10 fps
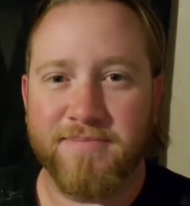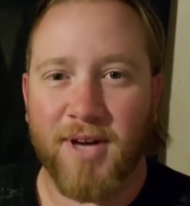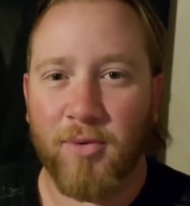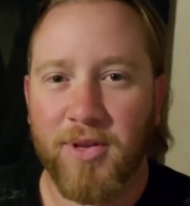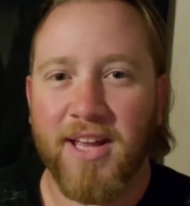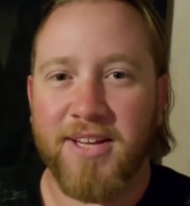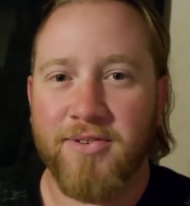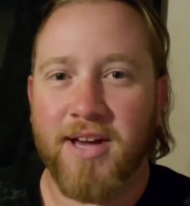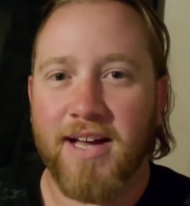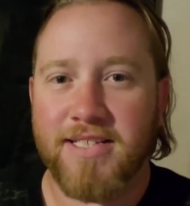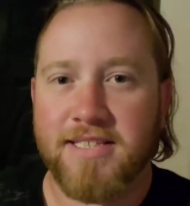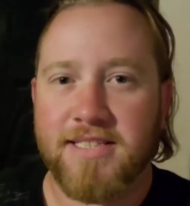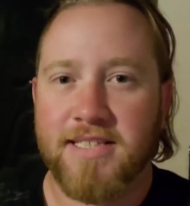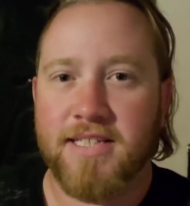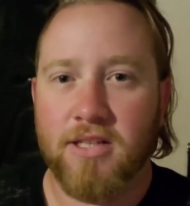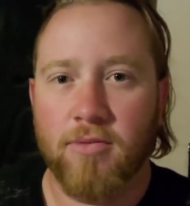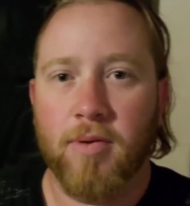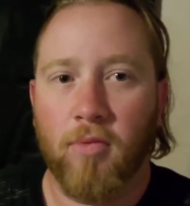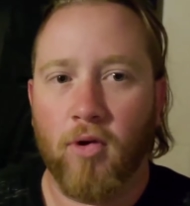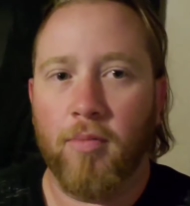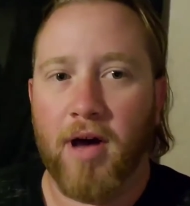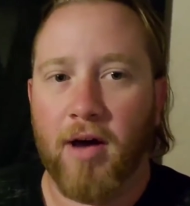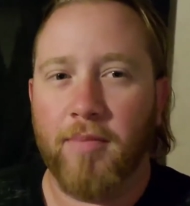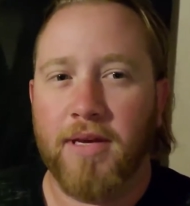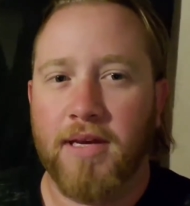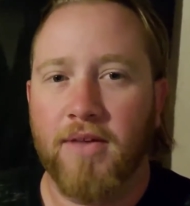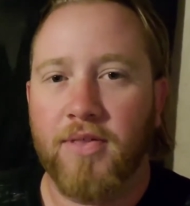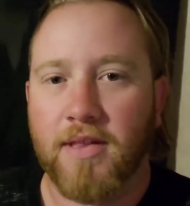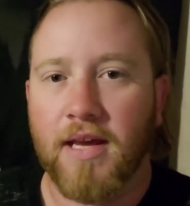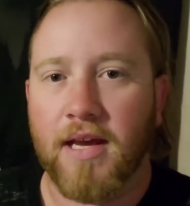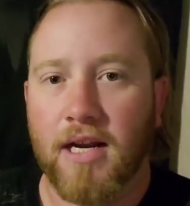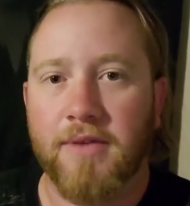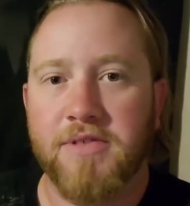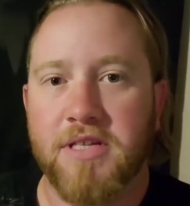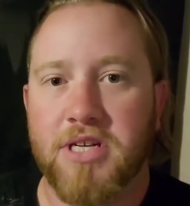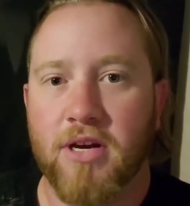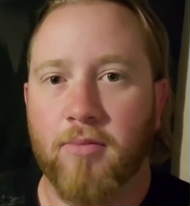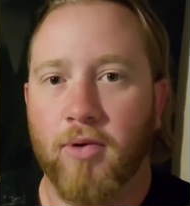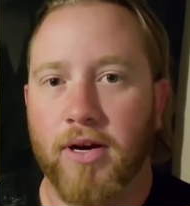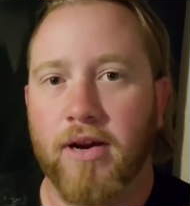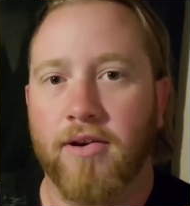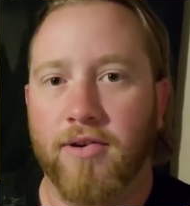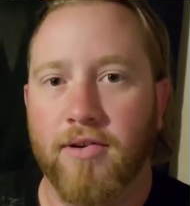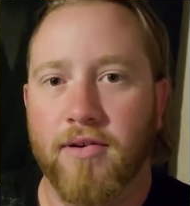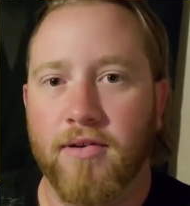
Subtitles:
I would like you guys to see a little bit more about me. I think that kind of gives the channel more character.